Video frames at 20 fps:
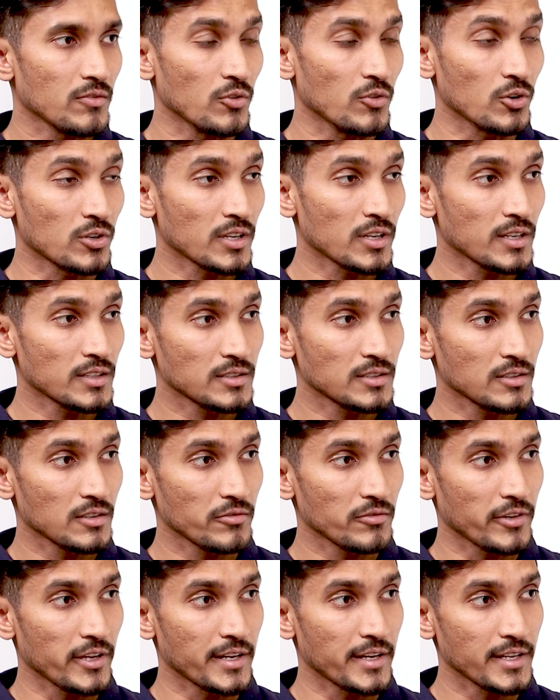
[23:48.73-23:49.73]
What are
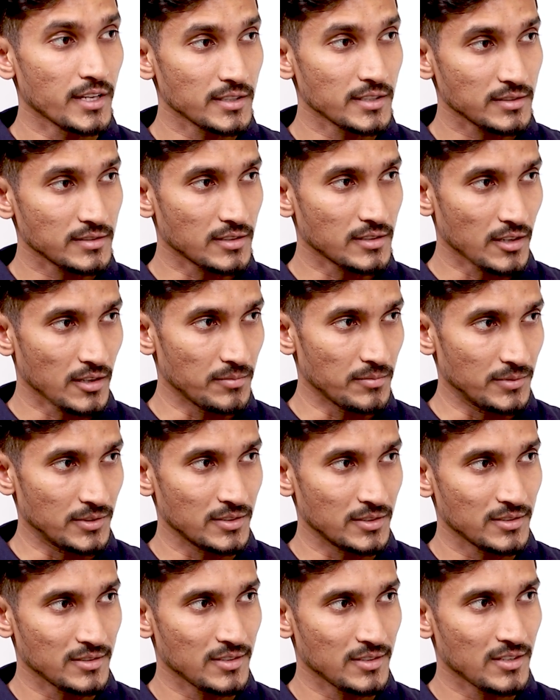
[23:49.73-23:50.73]
the various
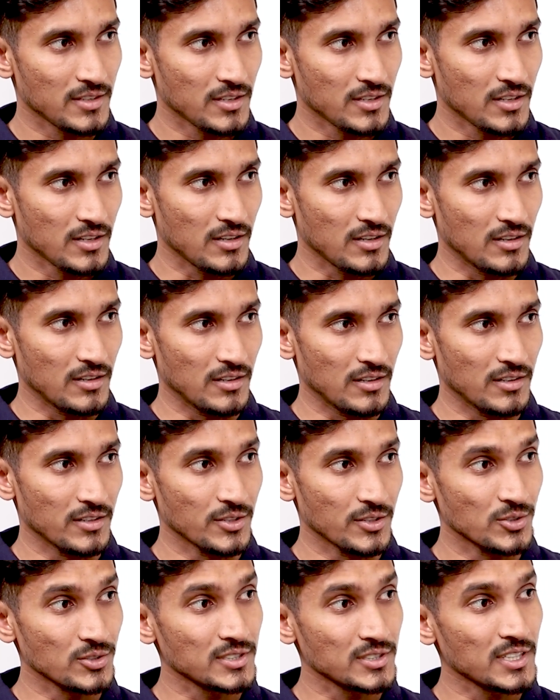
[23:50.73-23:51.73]
terms
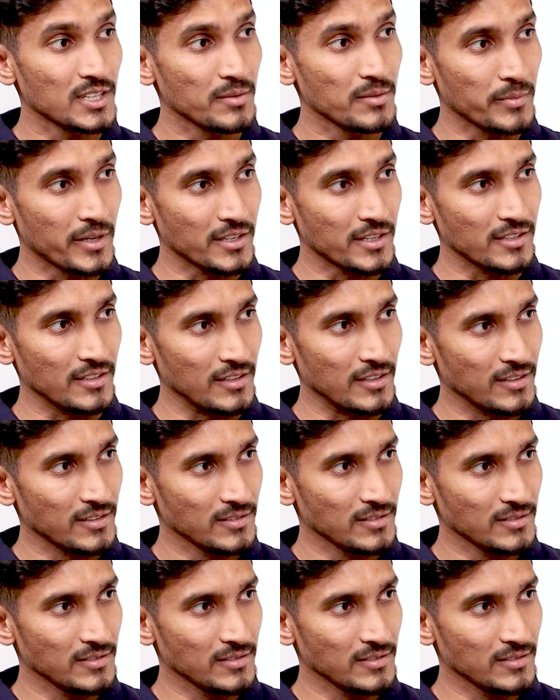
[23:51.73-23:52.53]
used in metal?